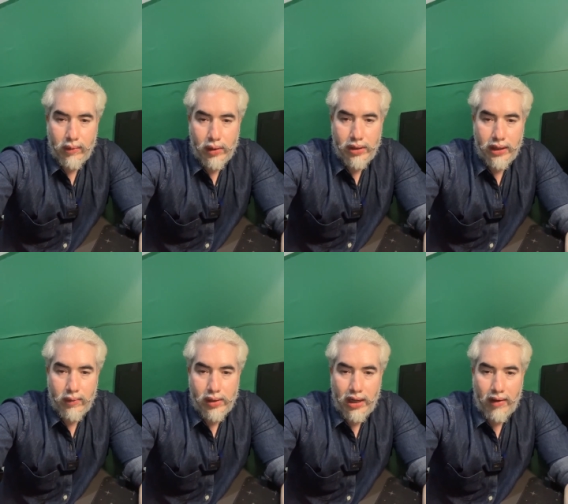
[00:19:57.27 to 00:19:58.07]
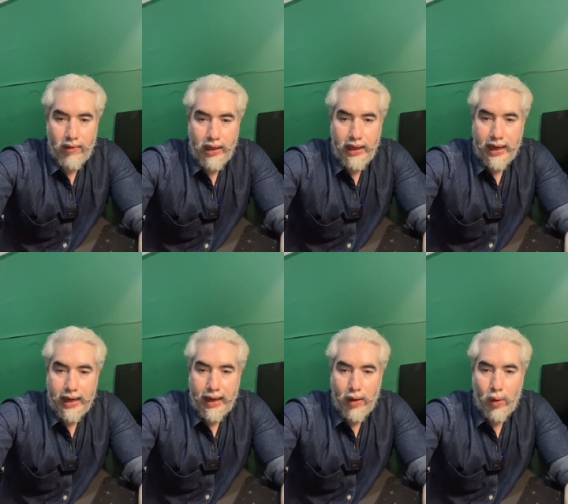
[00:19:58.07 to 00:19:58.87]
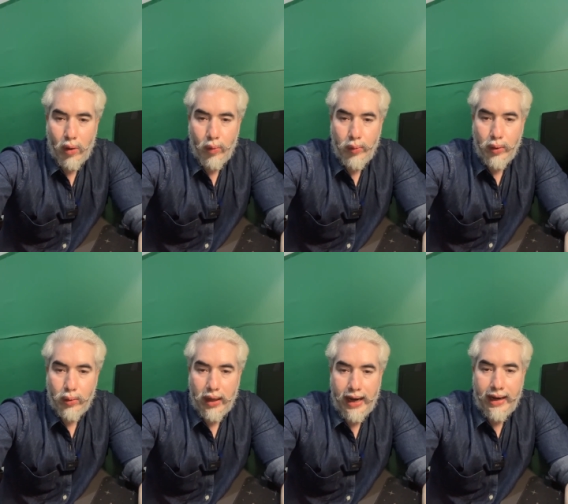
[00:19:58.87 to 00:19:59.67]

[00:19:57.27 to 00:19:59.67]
it was it was lovely and i hope you